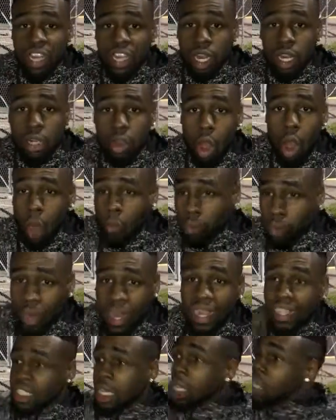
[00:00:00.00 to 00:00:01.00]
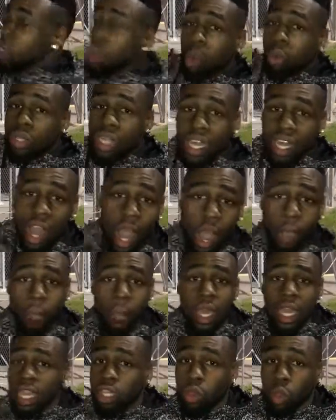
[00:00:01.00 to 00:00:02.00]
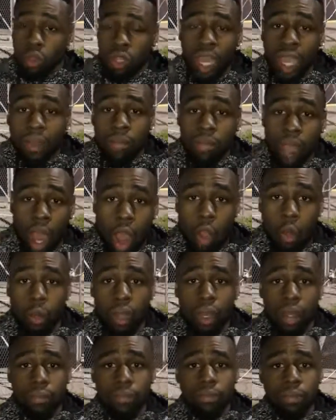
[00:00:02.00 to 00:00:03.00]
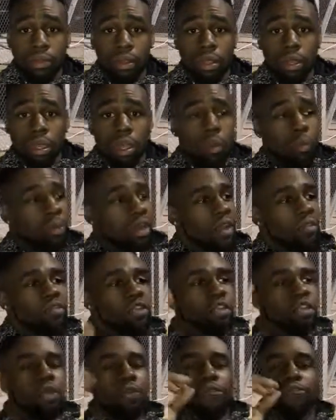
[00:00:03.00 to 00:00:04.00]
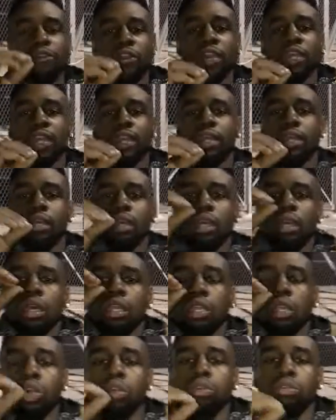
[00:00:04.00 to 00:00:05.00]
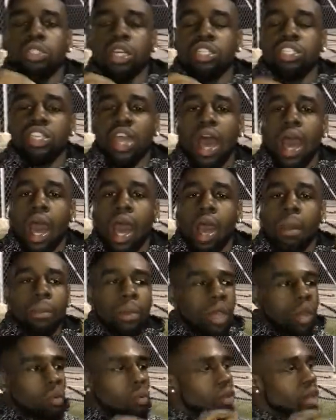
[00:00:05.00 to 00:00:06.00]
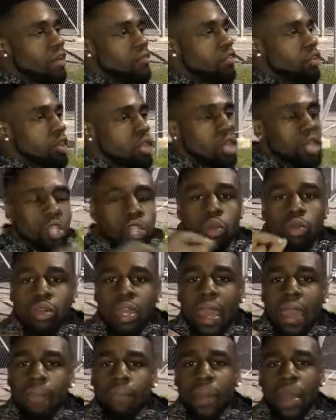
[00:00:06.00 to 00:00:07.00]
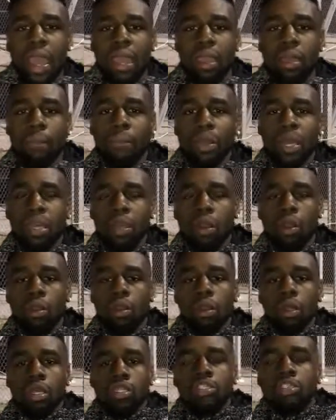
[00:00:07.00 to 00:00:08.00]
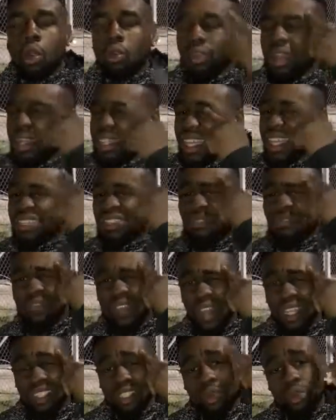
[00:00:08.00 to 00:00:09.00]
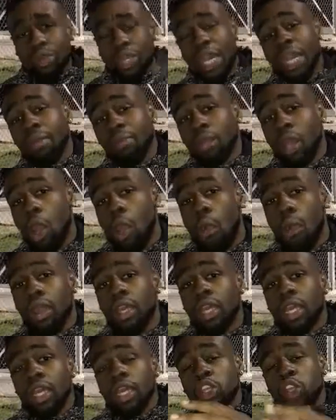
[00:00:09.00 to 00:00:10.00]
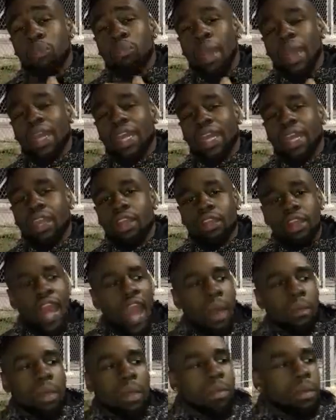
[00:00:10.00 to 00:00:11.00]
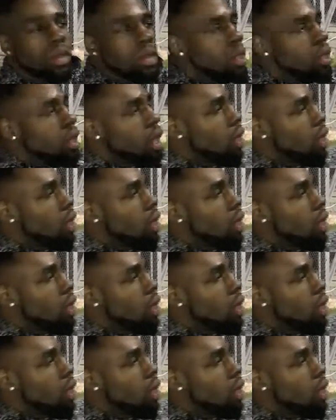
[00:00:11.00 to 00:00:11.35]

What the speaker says: freaking alarm rings, you get up and you keep going. Whenever you freaking lose a job, whenever you can't pay a bill, don't let that defeat you. Keep going. You made it here now. I remember,